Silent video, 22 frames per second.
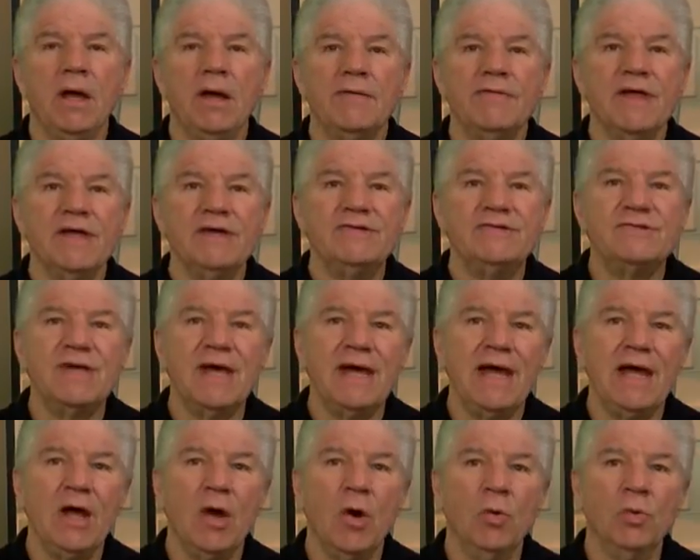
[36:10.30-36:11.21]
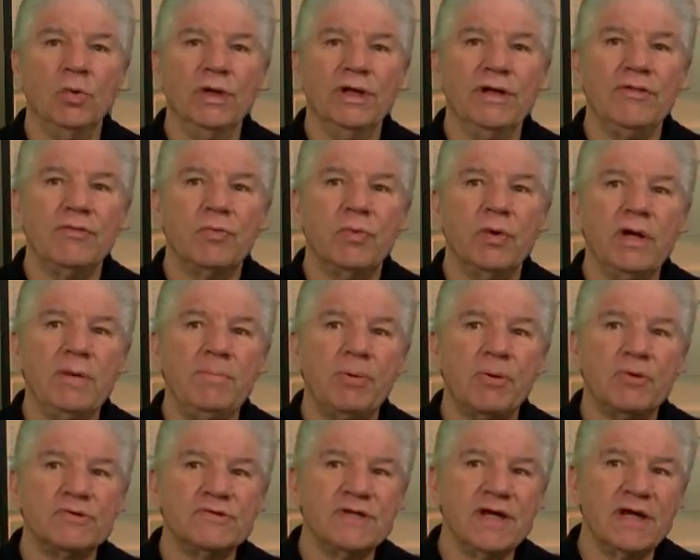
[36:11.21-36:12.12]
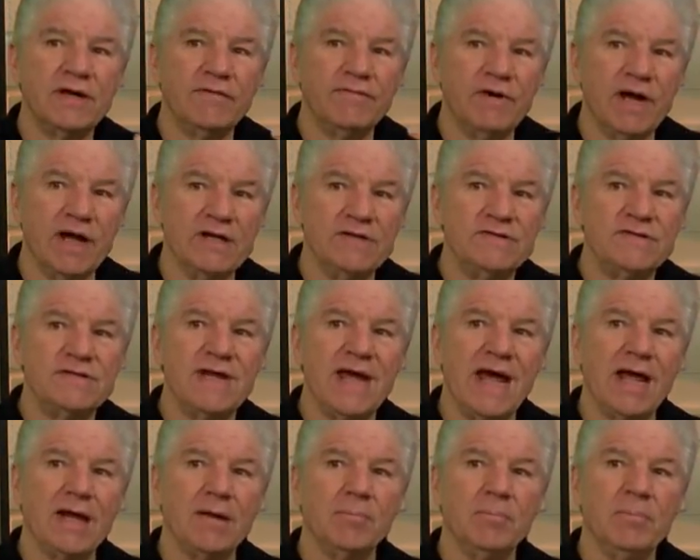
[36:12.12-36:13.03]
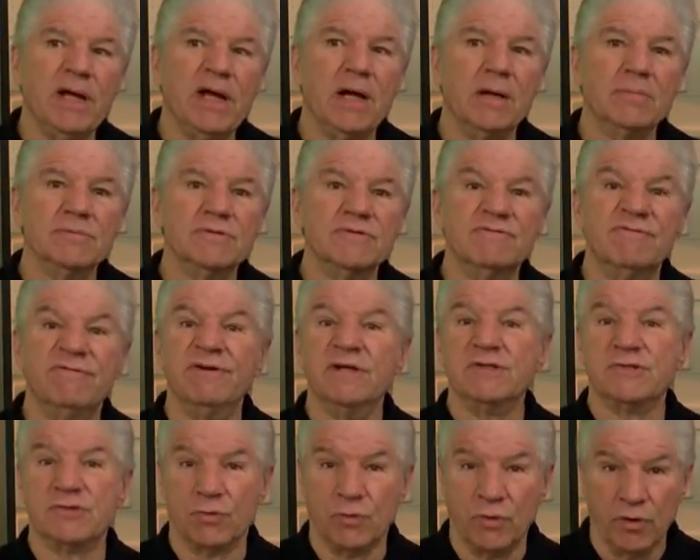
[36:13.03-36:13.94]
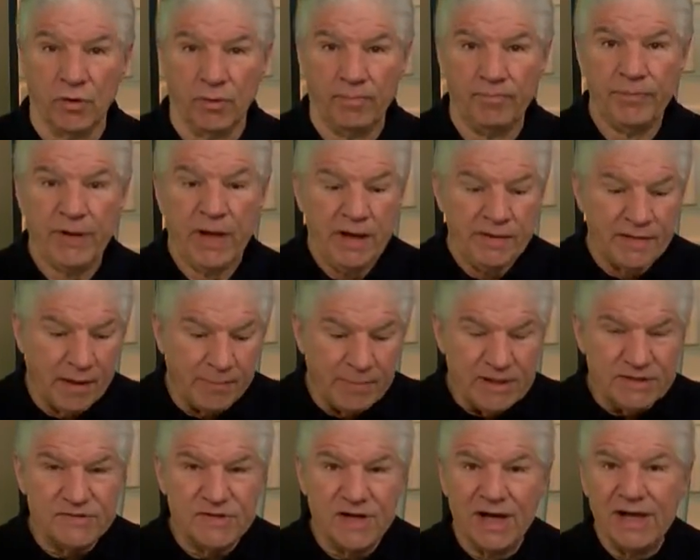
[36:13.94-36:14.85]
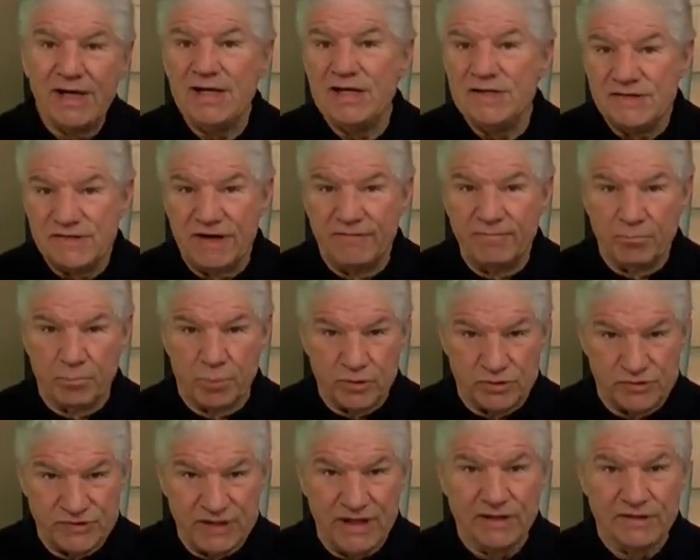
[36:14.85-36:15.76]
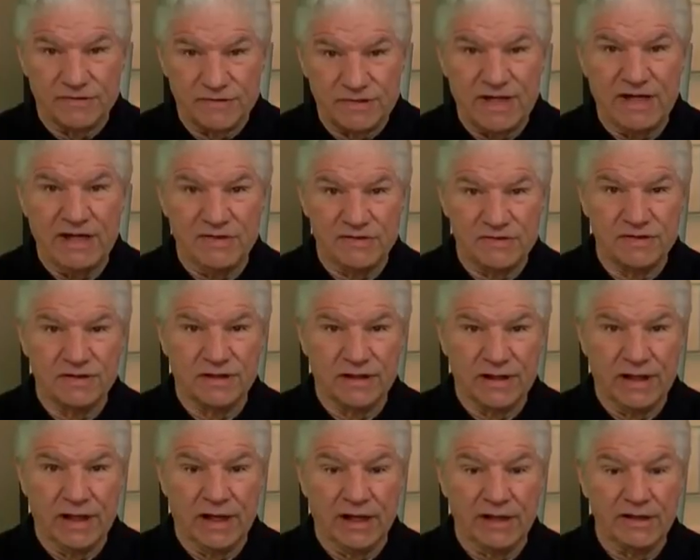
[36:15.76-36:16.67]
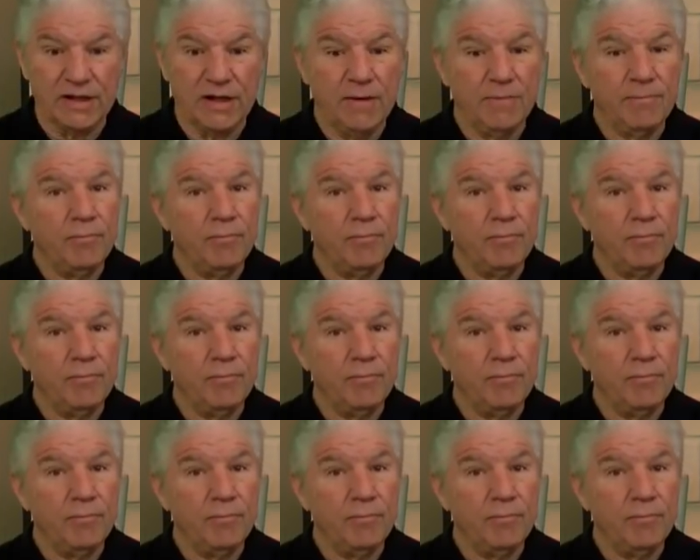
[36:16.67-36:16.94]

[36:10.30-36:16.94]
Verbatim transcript: They say only three percent of Nystatin becomes visceral. That means ninety-seven percent stays in the gut.